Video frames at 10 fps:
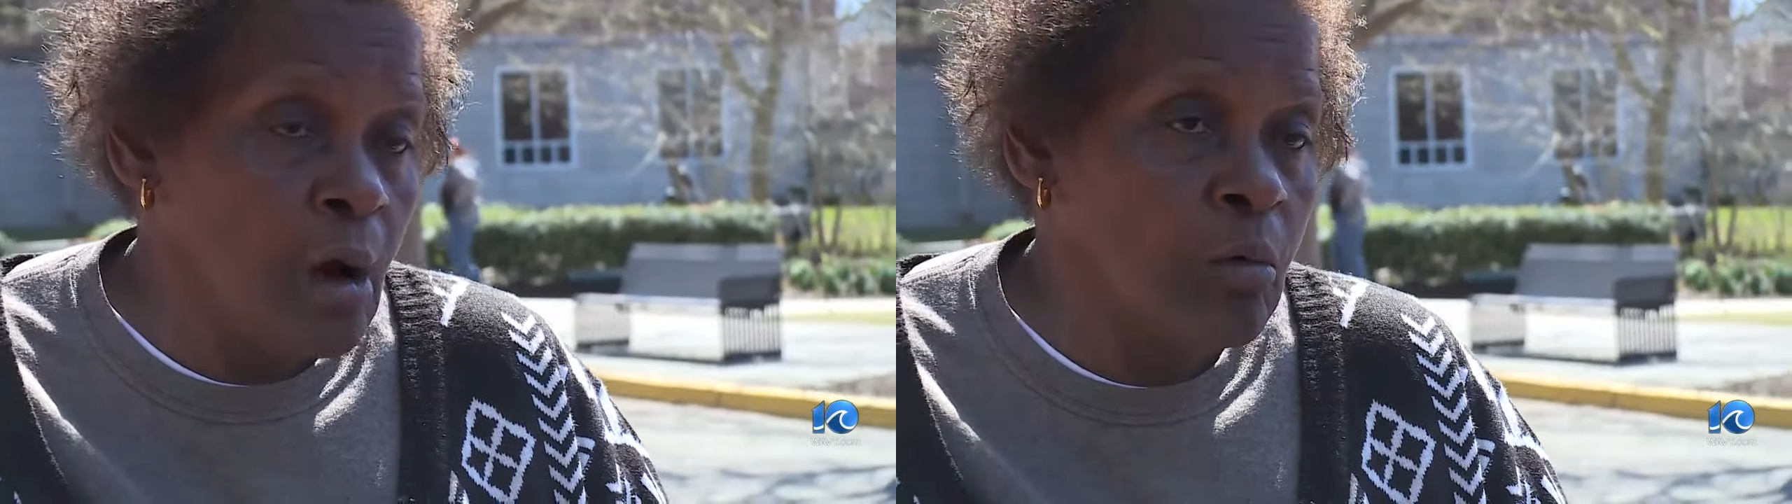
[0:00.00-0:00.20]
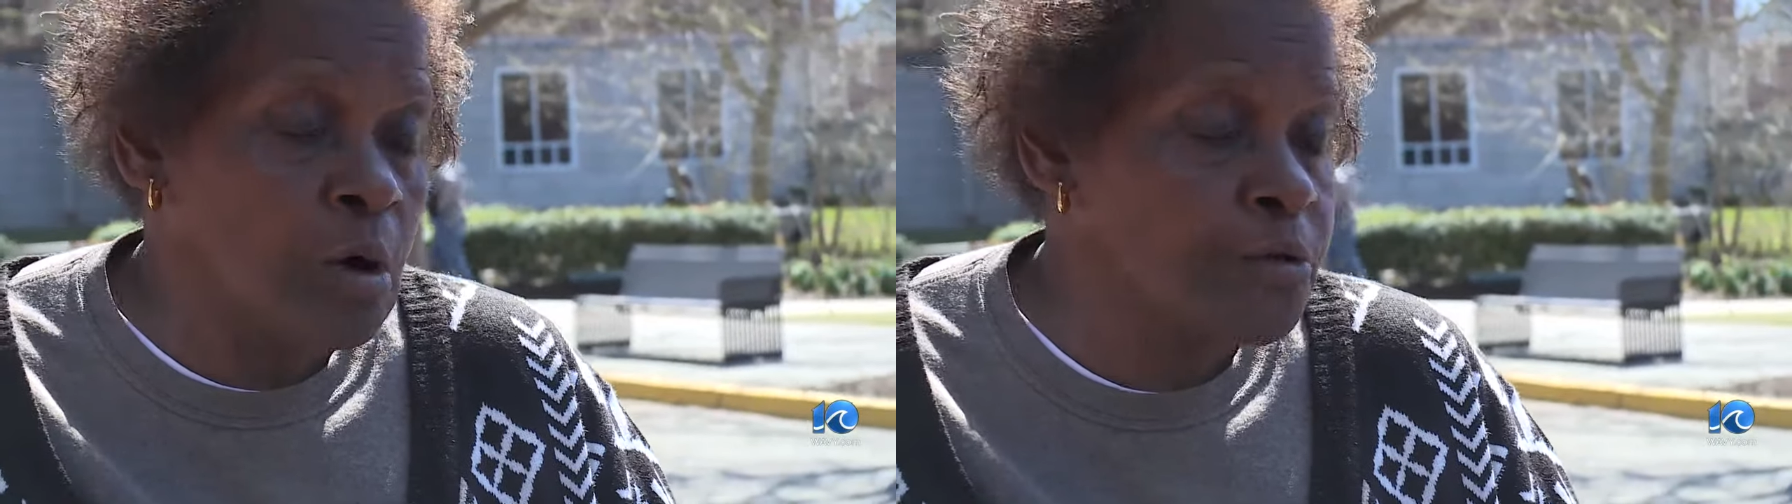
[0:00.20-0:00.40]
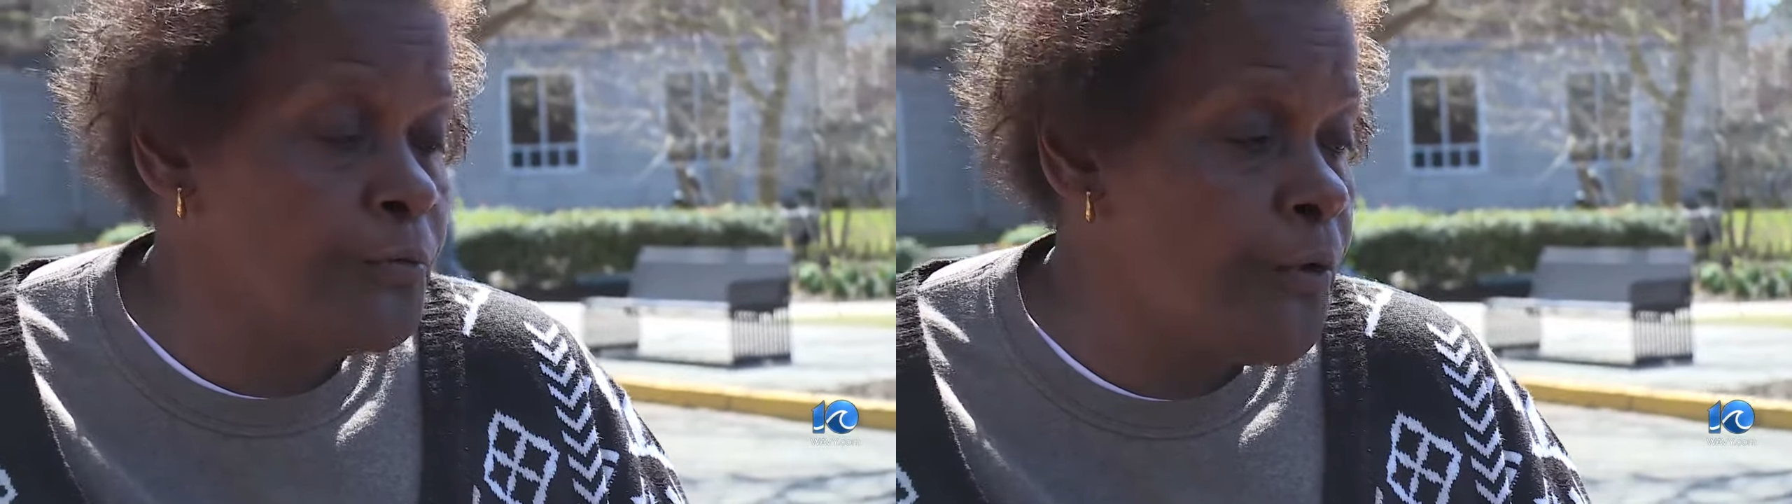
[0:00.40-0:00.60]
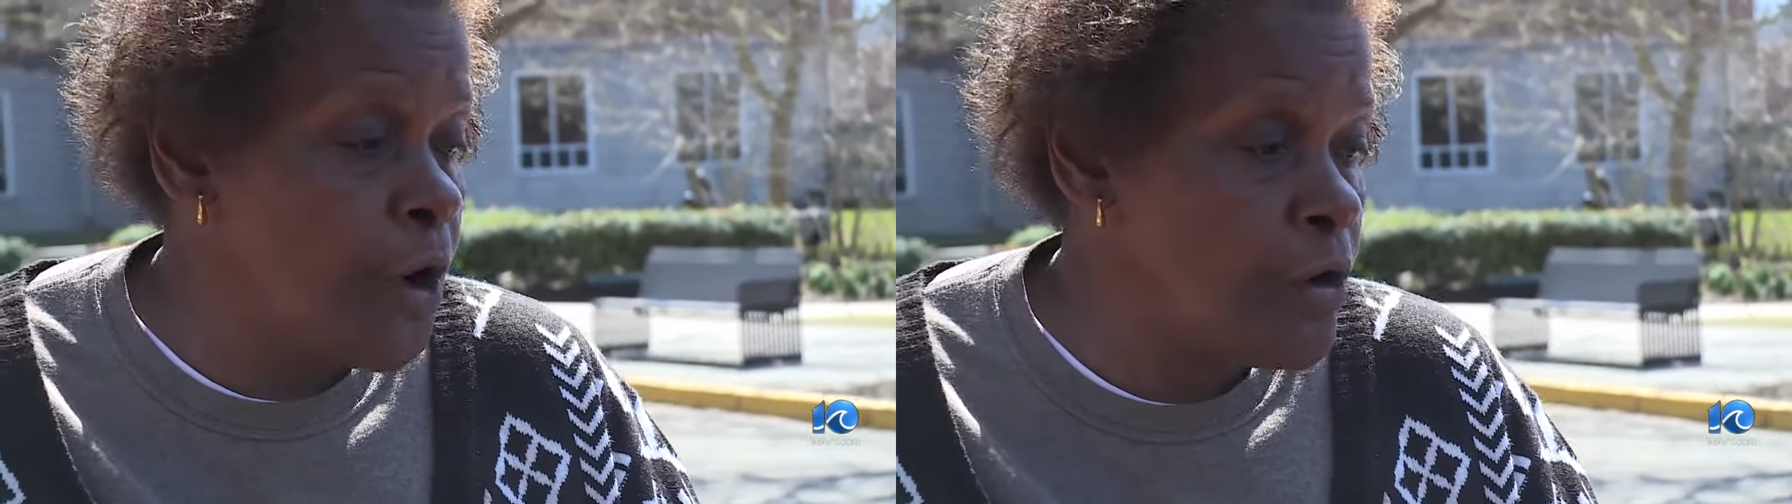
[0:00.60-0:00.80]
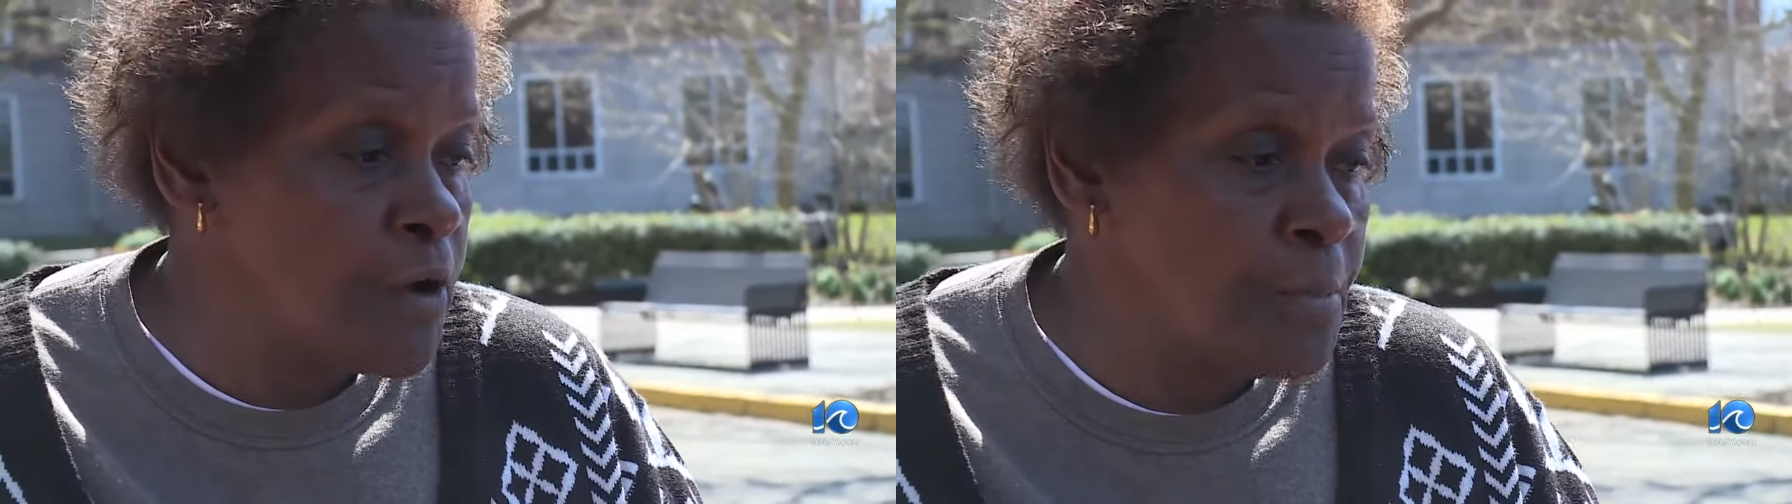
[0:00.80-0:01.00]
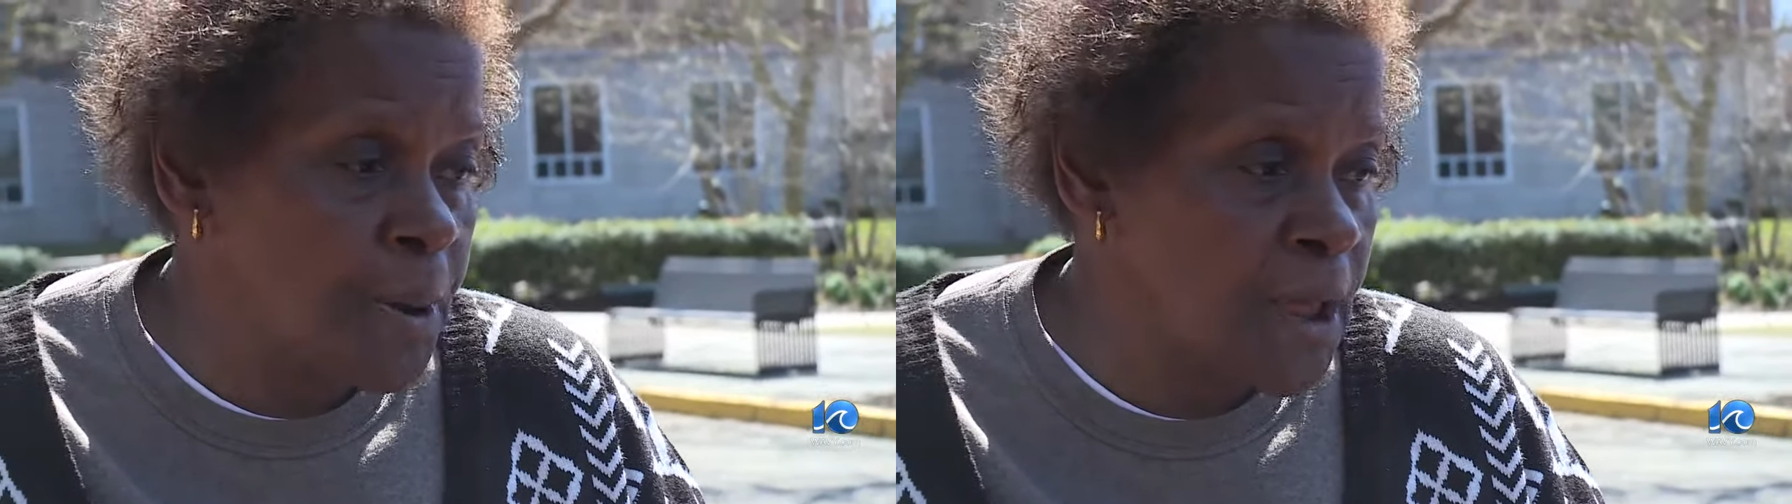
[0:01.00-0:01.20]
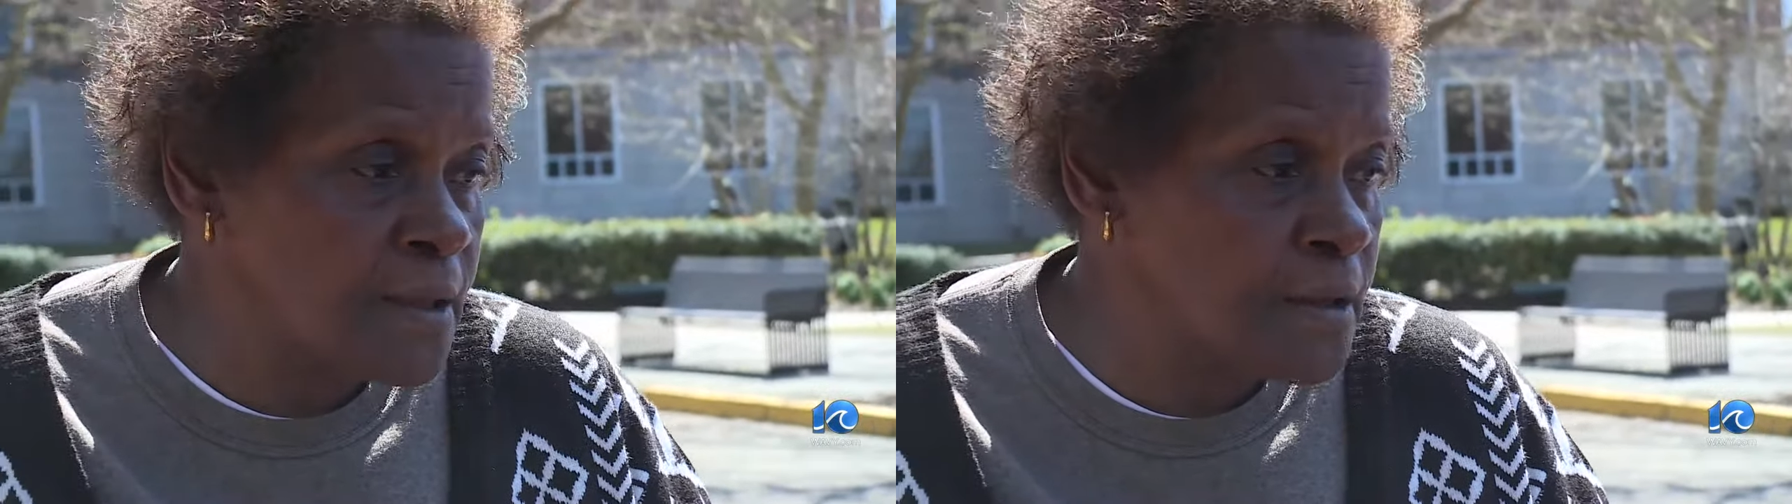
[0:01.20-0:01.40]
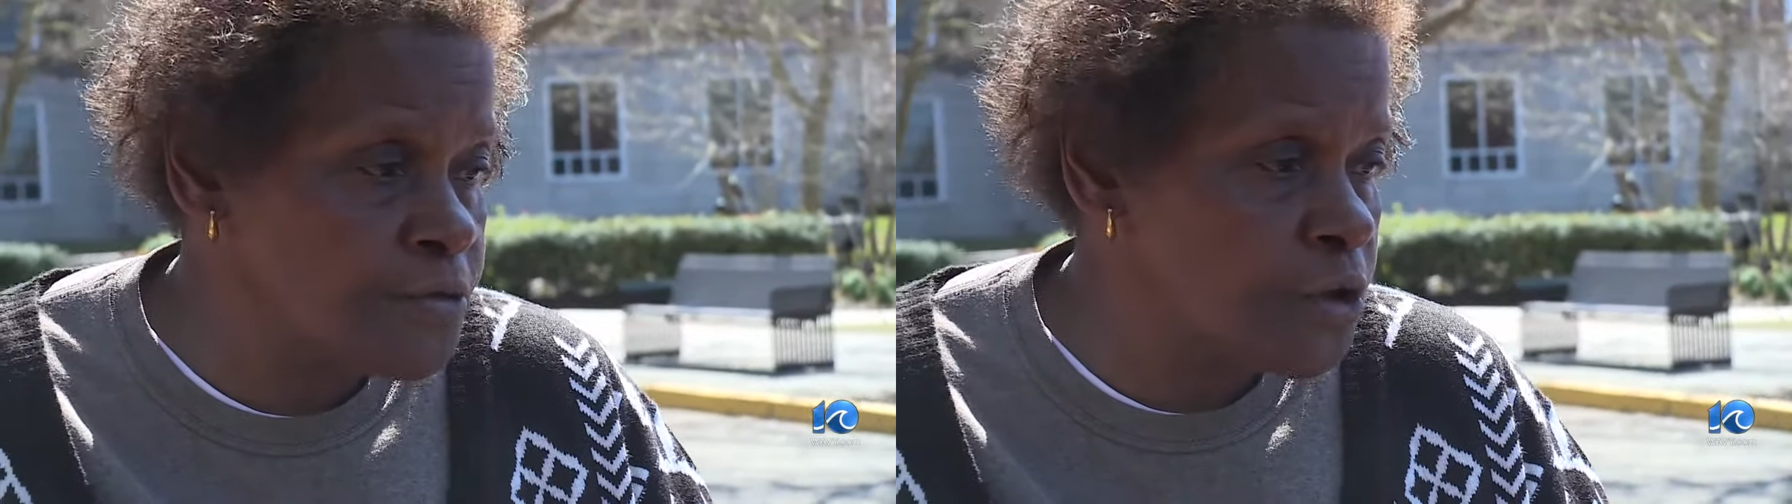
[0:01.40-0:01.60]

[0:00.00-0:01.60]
was very pleasant.